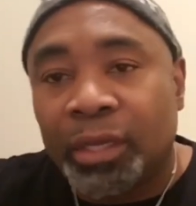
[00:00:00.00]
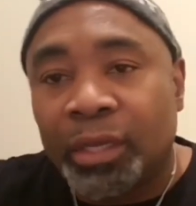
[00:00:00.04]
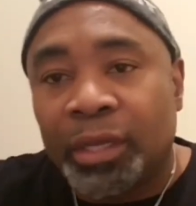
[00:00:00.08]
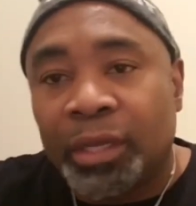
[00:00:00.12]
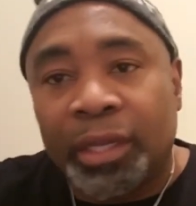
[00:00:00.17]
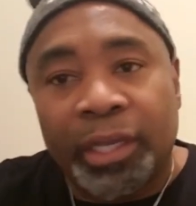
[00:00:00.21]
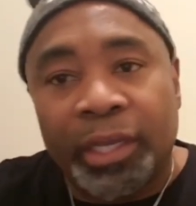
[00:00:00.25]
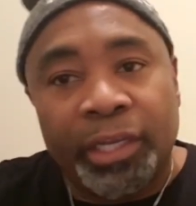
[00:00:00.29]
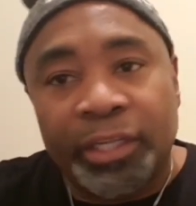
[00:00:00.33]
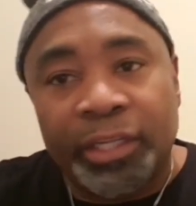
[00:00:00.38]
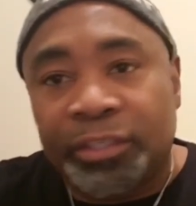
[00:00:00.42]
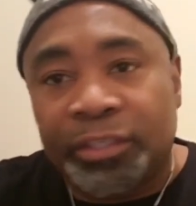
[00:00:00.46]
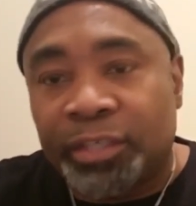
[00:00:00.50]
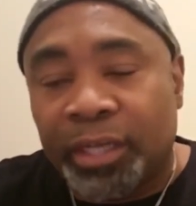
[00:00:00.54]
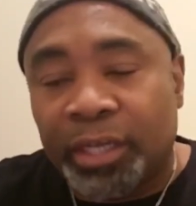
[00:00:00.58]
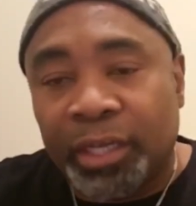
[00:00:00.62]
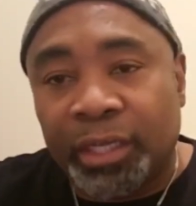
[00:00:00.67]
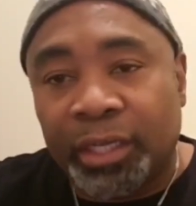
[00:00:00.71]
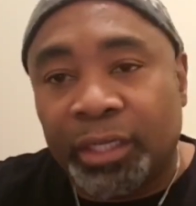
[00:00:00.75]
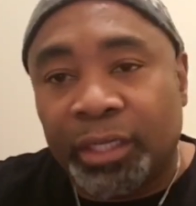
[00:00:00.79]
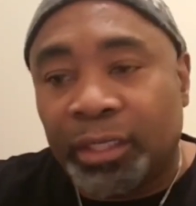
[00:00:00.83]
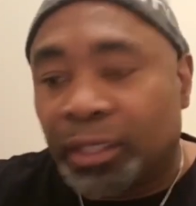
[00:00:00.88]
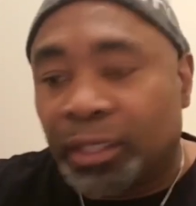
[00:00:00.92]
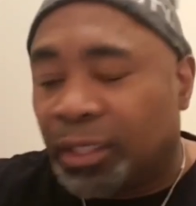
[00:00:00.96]
in the
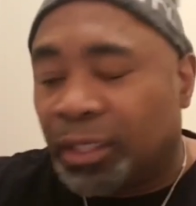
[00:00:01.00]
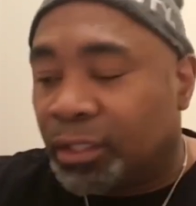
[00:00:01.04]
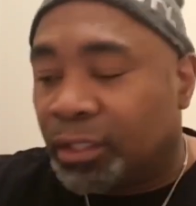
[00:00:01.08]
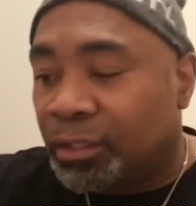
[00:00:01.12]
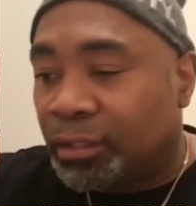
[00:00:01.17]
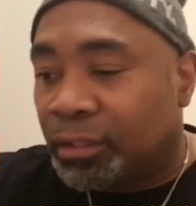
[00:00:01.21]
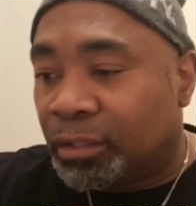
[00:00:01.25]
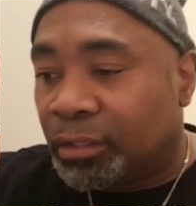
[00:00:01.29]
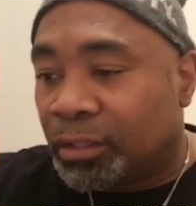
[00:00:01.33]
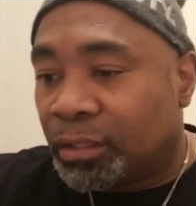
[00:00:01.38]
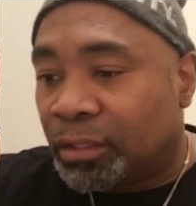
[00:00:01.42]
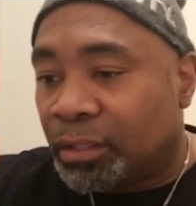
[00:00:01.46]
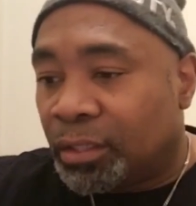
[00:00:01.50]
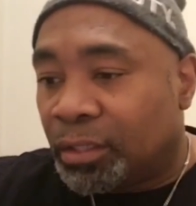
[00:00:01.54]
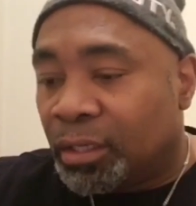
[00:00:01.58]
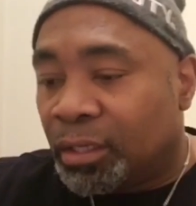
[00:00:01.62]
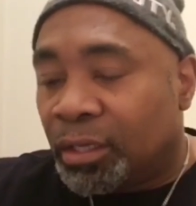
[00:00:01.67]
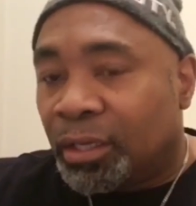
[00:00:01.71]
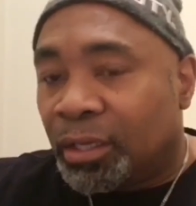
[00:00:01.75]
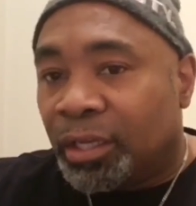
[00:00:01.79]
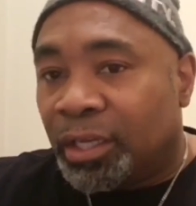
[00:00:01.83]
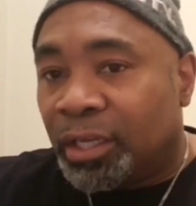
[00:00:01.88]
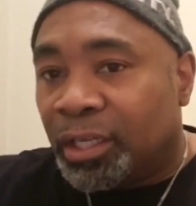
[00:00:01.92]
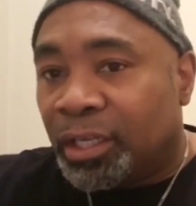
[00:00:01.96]
chain, and
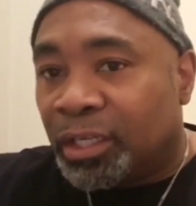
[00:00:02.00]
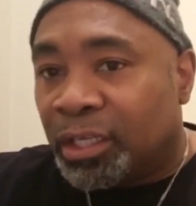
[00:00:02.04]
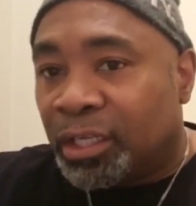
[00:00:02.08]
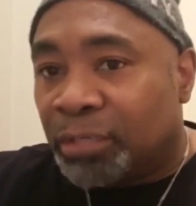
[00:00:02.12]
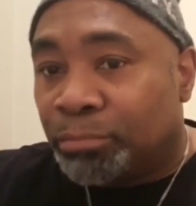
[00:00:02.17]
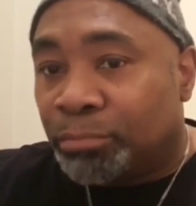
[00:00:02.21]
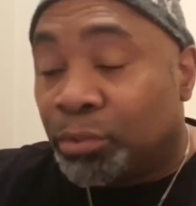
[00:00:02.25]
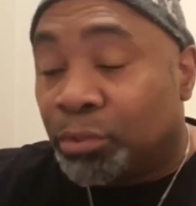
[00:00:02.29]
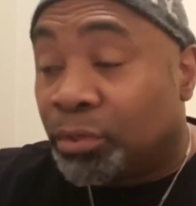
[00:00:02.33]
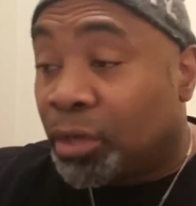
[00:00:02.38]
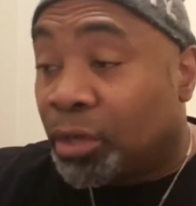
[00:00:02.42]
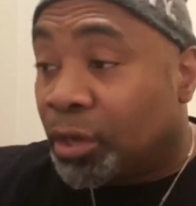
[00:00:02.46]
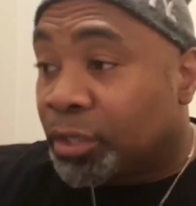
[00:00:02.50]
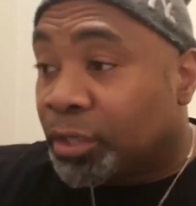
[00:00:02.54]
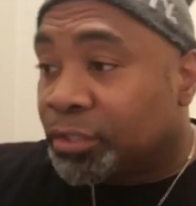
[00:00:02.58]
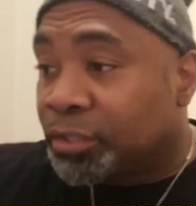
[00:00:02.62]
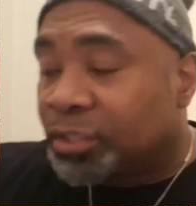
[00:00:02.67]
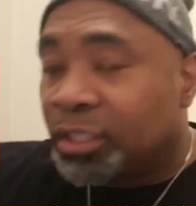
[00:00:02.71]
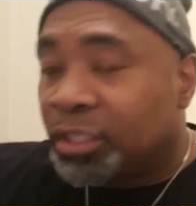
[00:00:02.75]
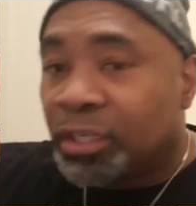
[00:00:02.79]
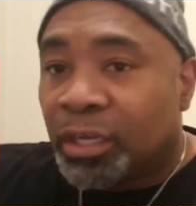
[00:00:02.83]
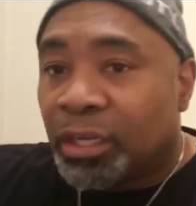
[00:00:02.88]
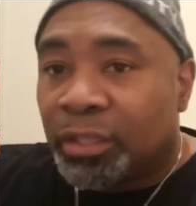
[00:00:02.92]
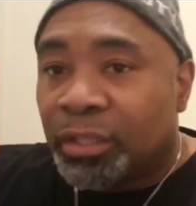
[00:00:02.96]
and, and the bulldog can
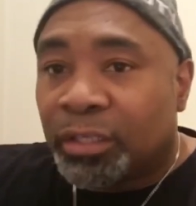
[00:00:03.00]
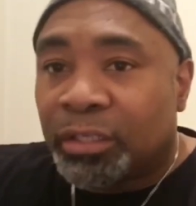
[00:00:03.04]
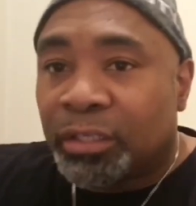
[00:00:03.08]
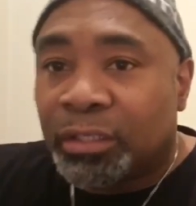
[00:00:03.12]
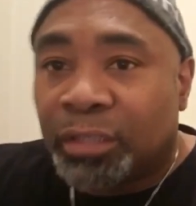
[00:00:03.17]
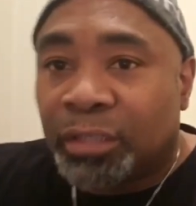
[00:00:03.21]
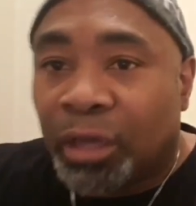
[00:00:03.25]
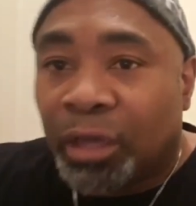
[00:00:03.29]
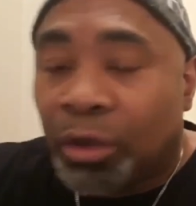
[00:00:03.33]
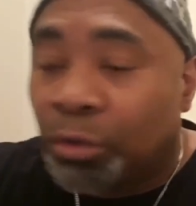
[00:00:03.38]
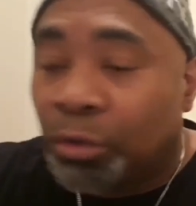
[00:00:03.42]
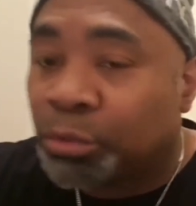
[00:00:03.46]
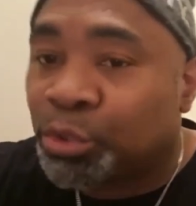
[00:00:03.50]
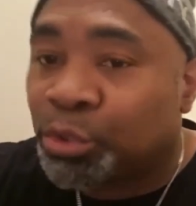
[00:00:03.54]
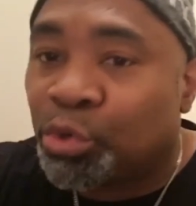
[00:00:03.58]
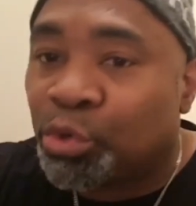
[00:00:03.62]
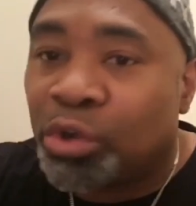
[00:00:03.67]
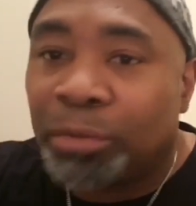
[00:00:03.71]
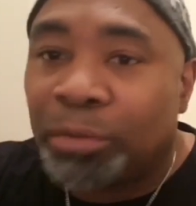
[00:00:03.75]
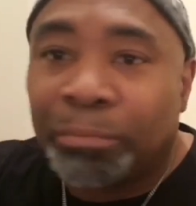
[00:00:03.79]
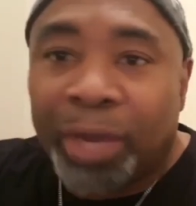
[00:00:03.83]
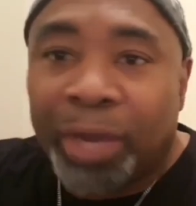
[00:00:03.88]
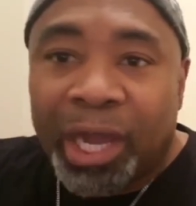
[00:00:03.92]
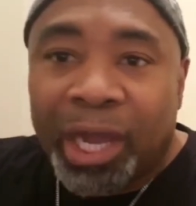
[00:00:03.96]
see other dogs
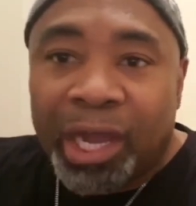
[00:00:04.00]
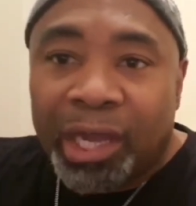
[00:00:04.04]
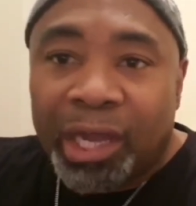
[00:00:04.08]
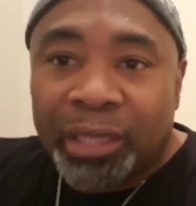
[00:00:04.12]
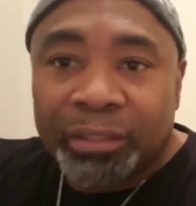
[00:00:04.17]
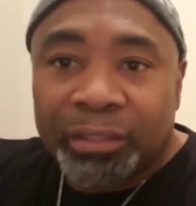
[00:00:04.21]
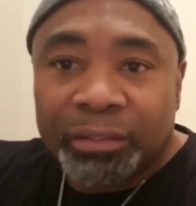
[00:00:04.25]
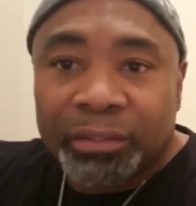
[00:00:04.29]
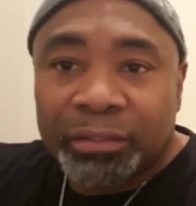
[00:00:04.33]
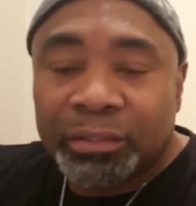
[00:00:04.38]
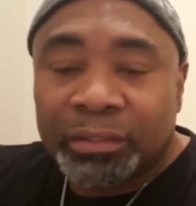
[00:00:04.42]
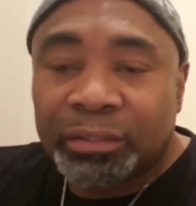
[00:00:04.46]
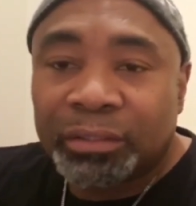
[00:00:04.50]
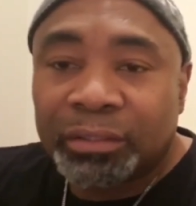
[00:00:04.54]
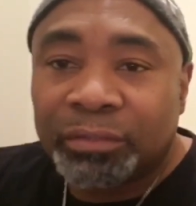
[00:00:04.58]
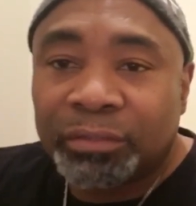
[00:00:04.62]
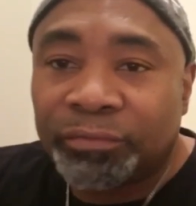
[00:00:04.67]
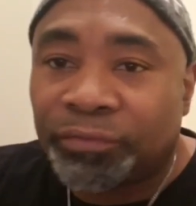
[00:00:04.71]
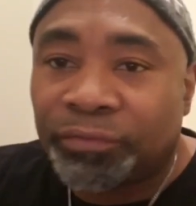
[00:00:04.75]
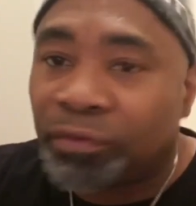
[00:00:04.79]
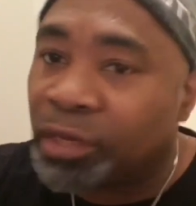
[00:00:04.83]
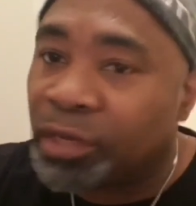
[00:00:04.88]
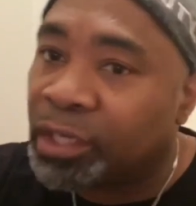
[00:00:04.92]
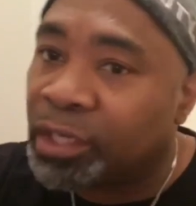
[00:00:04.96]
going by
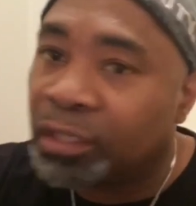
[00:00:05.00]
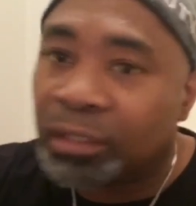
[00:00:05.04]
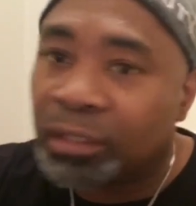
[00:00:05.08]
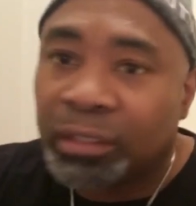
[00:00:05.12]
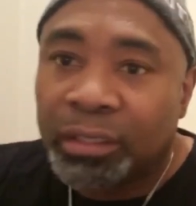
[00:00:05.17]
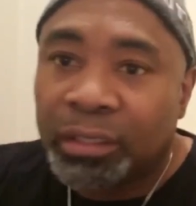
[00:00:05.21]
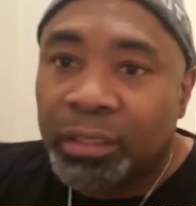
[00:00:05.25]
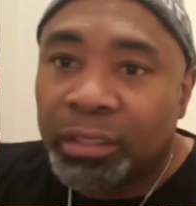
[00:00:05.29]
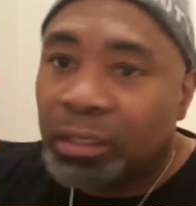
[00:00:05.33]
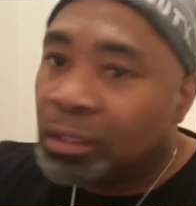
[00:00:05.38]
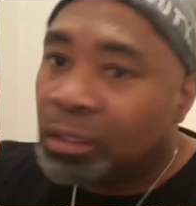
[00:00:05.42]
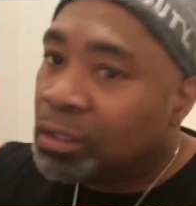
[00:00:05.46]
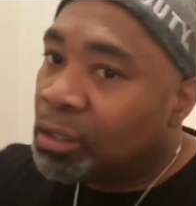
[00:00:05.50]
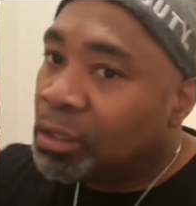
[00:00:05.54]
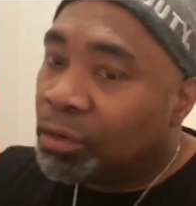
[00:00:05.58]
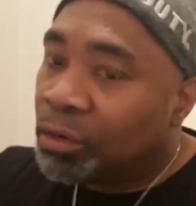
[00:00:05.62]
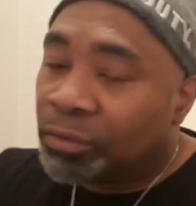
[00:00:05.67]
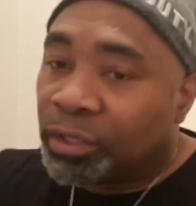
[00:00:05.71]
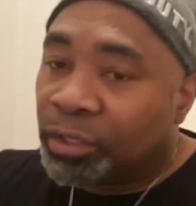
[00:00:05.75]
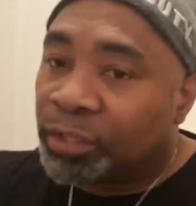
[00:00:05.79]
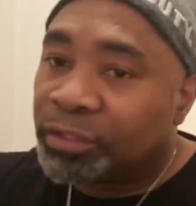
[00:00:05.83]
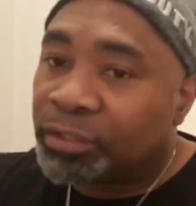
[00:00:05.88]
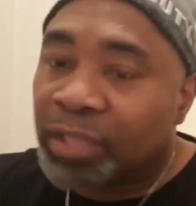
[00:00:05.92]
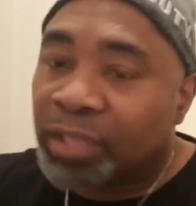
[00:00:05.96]
free on
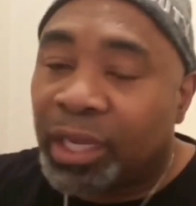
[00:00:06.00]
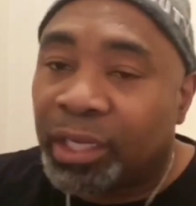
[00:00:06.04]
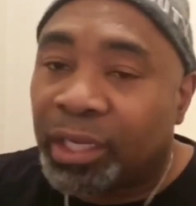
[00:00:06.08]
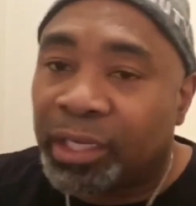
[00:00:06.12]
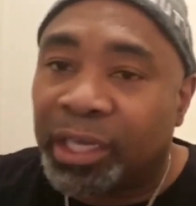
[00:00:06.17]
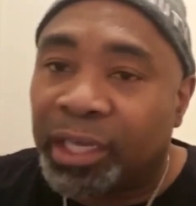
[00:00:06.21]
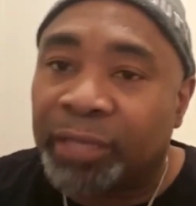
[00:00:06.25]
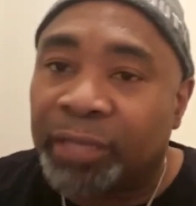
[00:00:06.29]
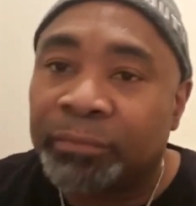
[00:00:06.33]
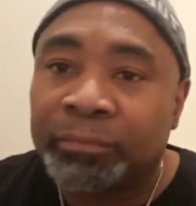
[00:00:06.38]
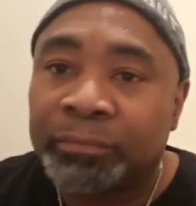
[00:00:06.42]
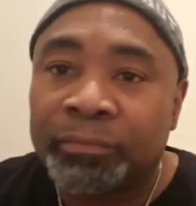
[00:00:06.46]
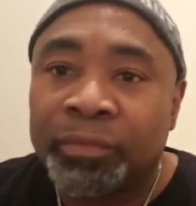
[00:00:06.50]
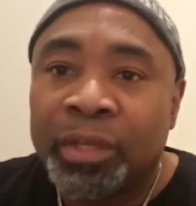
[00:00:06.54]
the other side of the gate.